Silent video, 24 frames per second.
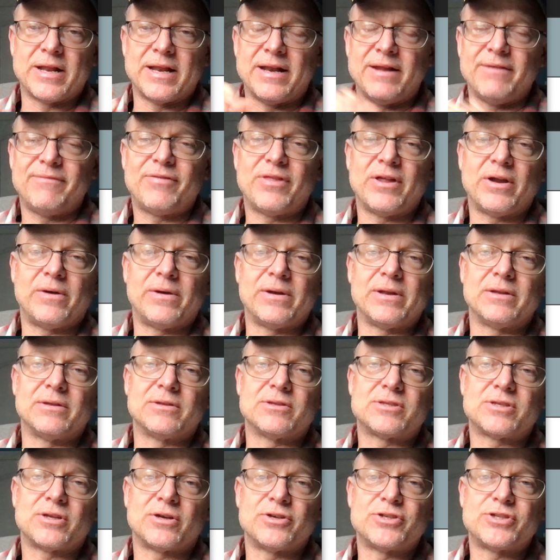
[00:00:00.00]
and if they're in
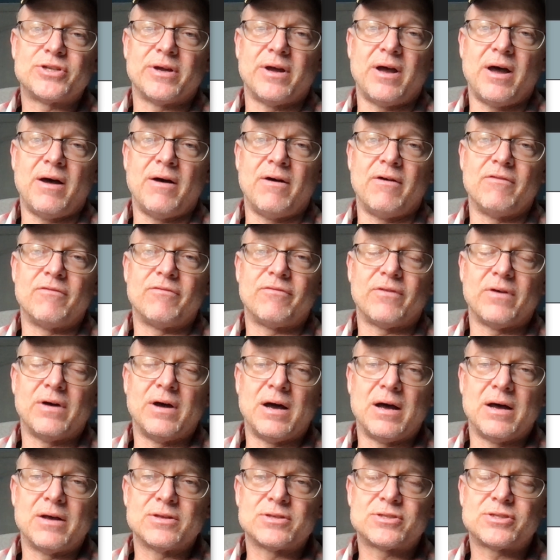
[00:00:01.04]
search of
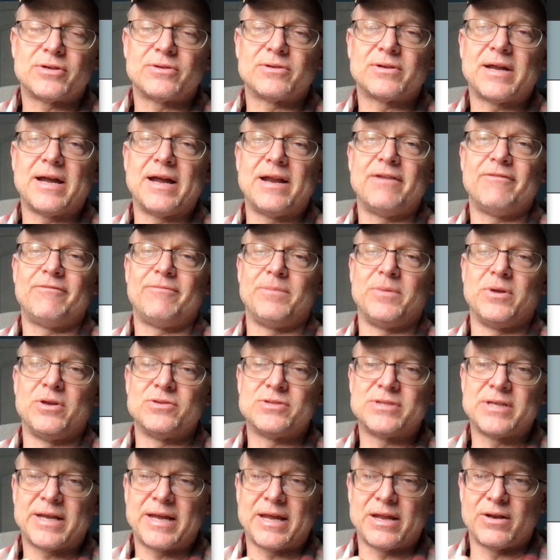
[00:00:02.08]
a certain kind of music,